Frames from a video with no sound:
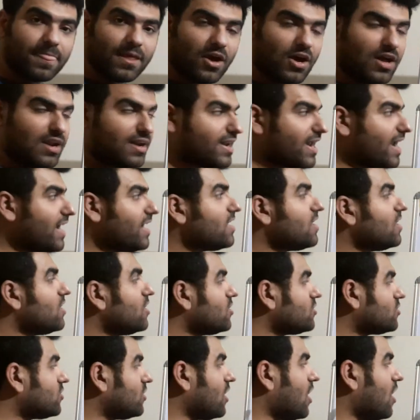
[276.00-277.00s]
Alright,
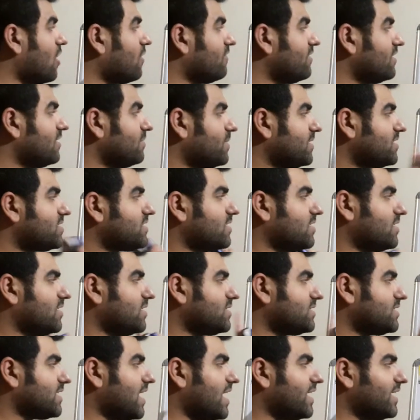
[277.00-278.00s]
so now we'll be
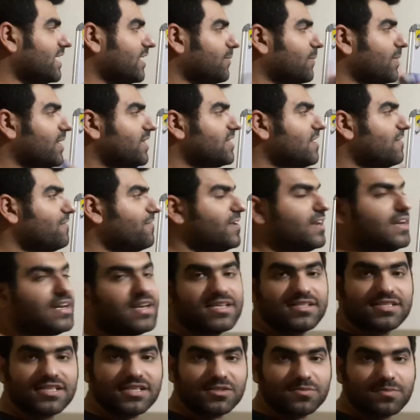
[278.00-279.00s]
starting with the
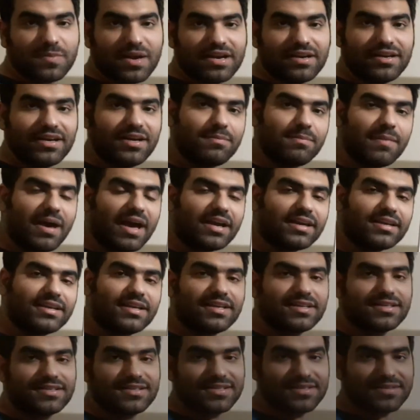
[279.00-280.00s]
freely suspended magnet.
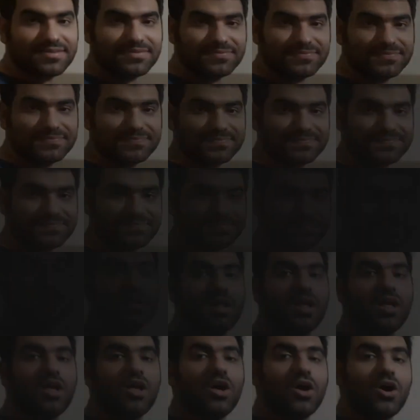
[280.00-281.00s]

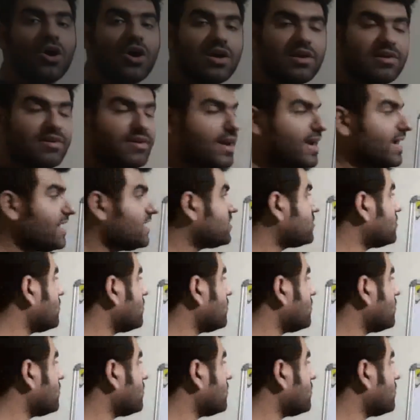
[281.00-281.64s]
Alright,